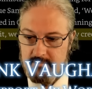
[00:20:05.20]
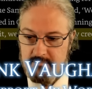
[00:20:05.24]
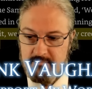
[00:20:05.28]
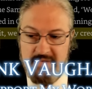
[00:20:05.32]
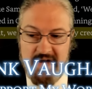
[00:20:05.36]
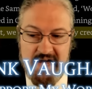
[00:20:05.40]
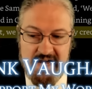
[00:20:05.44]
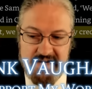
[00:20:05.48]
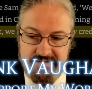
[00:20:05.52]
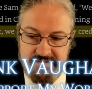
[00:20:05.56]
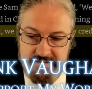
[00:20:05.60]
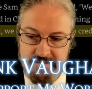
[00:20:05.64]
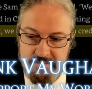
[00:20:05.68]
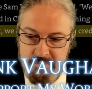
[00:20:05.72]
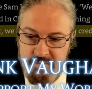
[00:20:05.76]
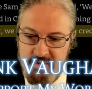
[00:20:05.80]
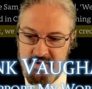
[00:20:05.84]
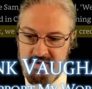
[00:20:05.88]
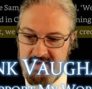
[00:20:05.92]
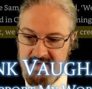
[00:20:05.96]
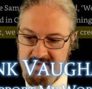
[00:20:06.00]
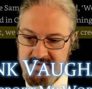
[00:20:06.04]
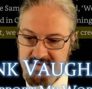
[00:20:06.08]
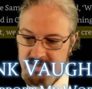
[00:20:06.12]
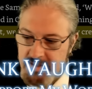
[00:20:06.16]
Back to the
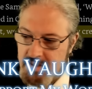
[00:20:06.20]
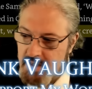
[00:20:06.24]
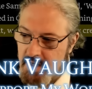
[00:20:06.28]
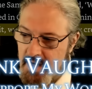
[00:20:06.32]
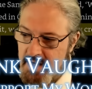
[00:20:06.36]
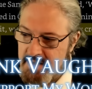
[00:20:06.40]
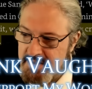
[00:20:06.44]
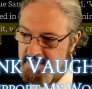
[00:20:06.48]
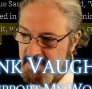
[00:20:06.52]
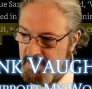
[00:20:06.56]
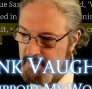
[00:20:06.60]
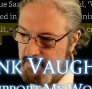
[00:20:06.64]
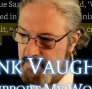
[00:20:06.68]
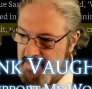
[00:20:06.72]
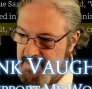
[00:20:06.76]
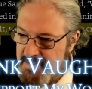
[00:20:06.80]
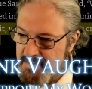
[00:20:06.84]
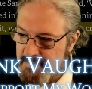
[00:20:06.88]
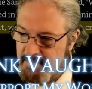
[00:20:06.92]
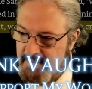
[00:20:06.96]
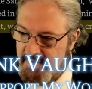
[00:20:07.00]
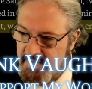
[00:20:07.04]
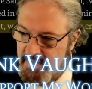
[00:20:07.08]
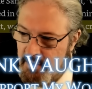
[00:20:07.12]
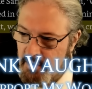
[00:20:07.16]
book. As a consequence,
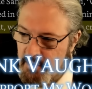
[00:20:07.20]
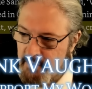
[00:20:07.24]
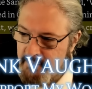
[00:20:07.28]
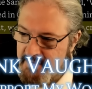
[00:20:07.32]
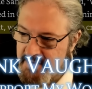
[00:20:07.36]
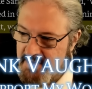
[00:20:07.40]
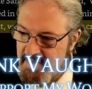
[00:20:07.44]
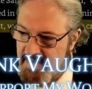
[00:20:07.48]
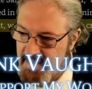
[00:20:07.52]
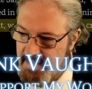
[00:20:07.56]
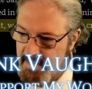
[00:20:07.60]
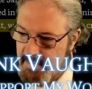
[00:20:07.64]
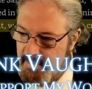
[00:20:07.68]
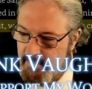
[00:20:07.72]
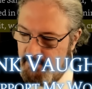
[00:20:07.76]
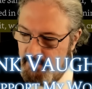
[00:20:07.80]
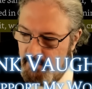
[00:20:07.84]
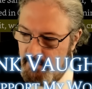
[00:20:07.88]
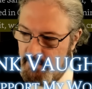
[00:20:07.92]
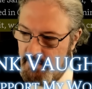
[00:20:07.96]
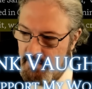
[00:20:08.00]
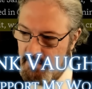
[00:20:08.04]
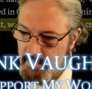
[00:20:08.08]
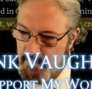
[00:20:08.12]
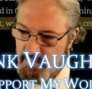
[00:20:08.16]
when COVID hit,
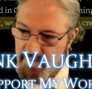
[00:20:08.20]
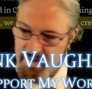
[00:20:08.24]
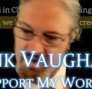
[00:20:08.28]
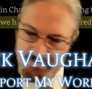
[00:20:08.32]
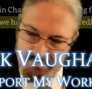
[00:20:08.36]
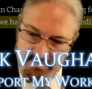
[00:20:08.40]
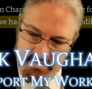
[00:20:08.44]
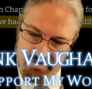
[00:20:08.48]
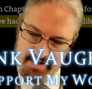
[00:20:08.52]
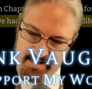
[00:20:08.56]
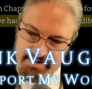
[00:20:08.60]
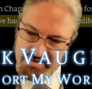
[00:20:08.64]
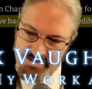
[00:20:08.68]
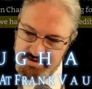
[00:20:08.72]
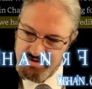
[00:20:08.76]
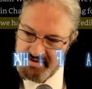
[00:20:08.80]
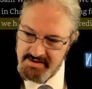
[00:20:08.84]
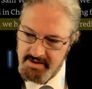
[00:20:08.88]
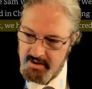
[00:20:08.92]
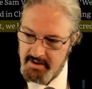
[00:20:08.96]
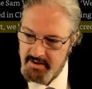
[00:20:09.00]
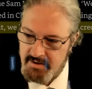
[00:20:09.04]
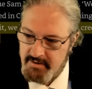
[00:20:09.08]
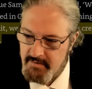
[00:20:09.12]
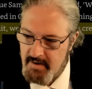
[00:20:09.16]
we had the
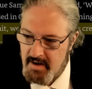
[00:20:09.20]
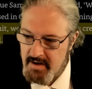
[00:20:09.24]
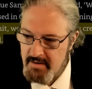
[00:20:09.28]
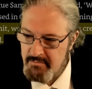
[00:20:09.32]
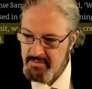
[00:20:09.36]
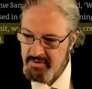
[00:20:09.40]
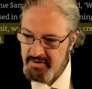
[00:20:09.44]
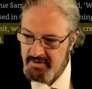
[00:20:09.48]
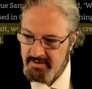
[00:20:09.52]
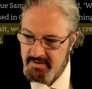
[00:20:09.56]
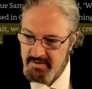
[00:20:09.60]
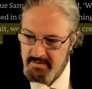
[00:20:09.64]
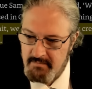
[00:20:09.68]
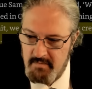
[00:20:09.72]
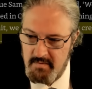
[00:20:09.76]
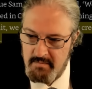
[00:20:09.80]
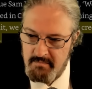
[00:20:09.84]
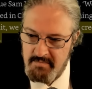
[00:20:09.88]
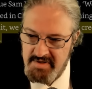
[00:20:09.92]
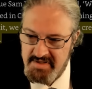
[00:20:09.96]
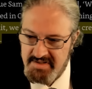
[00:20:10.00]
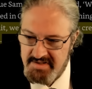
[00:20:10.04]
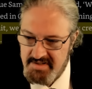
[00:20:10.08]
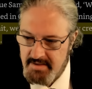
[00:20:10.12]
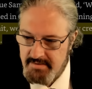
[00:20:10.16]
necessary credibility when we
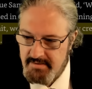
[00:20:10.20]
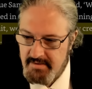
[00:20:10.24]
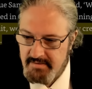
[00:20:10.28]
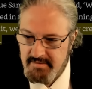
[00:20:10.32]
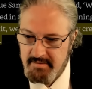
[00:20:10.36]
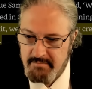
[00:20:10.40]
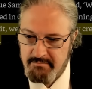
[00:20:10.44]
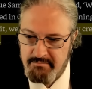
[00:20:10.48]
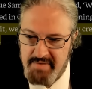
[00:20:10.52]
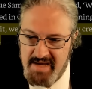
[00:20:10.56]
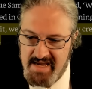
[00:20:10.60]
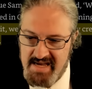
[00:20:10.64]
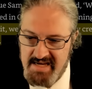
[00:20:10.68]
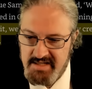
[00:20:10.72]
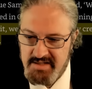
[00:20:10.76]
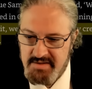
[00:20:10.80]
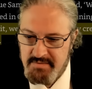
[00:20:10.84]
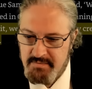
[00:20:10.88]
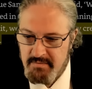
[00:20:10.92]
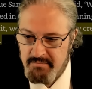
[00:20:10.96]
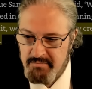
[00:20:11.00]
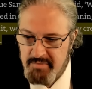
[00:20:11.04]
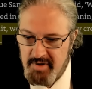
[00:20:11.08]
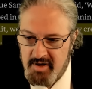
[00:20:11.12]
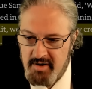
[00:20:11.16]
said that the banks
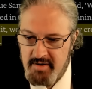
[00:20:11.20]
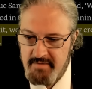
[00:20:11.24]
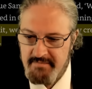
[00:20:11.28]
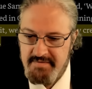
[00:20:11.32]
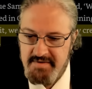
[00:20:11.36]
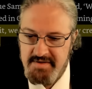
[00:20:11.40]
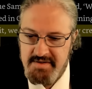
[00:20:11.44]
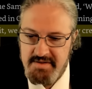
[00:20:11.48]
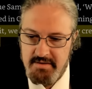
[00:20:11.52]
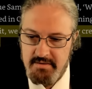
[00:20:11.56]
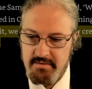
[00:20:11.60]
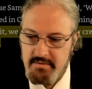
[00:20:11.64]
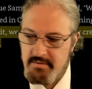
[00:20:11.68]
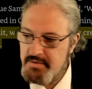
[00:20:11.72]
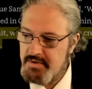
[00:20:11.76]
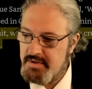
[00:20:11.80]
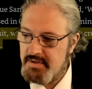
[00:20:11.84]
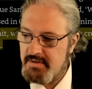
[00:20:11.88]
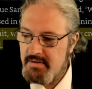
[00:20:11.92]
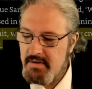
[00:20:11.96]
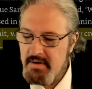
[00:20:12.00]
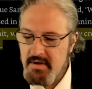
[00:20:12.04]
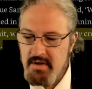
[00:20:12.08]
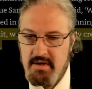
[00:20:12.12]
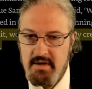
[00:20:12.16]
were part of the
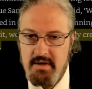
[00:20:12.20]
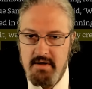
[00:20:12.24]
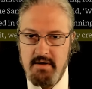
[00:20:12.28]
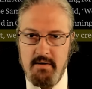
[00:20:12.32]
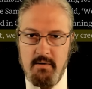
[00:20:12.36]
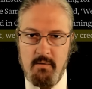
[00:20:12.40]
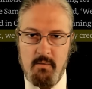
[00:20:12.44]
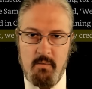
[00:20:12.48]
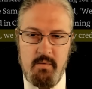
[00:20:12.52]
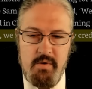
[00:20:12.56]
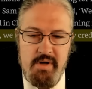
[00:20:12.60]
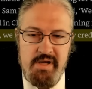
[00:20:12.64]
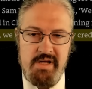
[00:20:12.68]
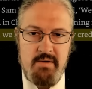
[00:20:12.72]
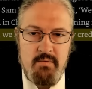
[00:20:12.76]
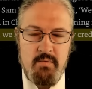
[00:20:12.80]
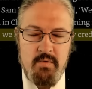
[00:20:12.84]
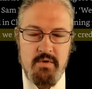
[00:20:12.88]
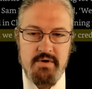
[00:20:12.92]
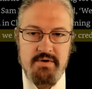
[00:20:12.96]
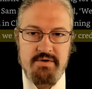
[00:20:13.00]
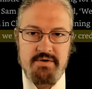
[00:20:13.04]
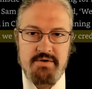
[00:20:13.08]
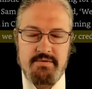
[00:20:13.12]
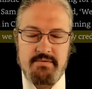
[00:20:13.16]
solution. We
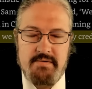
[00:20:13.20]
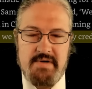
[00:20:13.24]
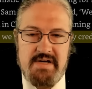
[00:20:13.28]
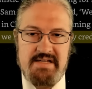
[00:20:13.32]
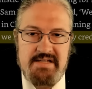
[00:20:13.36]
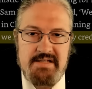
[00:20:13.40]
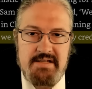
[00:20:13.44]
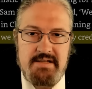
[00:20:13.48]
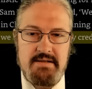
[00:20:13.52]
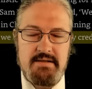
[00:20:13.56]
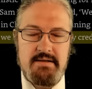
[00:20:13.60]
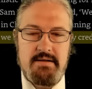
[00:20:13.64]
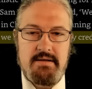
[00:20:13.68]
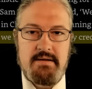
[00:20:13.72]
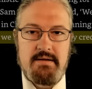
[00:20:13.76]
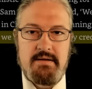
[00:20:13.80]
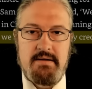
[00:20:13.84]
were trusted.